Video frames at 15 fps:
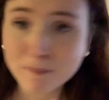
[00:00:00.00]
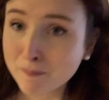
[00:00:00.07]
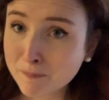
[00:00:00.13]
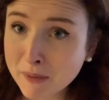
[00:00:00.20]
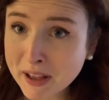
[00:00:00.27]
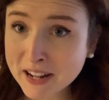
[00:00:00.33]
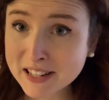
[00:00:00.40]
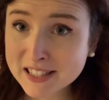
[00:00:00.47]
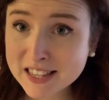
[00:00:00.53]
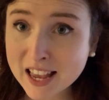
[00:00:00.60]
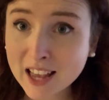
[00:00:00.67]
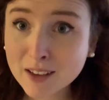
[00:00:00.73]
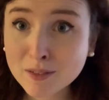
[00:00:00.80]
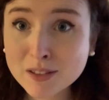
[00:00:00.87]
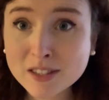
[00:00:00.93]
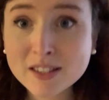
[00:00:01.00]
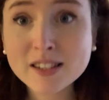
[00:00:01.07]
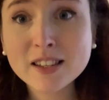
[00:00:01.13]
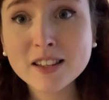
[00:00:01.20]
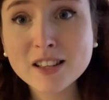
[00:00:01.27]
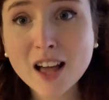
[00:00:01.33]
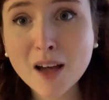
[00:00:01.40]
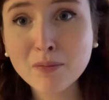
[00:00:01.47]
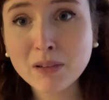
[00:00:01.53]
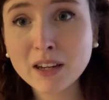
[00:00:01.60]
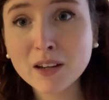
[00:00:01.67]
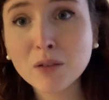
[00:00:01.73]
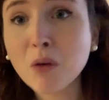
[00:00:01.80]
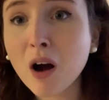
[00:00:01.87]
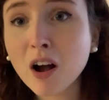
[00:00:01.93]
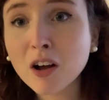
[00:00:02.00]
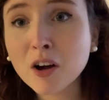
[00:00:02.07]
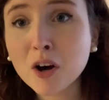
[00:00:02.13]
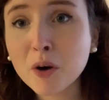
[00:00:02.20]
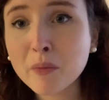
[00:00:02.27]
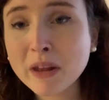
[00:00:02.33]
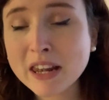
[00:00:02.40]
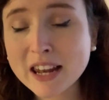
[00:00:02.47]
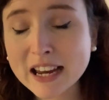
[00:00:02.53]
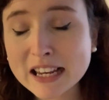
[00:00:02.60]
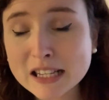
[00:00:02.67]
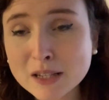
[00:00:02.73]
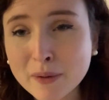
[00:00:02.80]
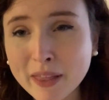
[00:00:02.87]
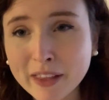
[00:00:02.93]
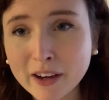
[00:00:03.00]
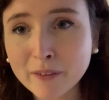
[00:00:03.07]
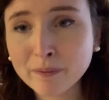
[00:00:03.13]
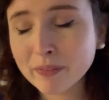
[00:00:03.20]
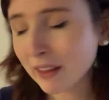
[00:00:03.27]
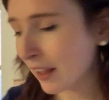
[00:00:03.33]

But I was still happy to walk home in nice weather.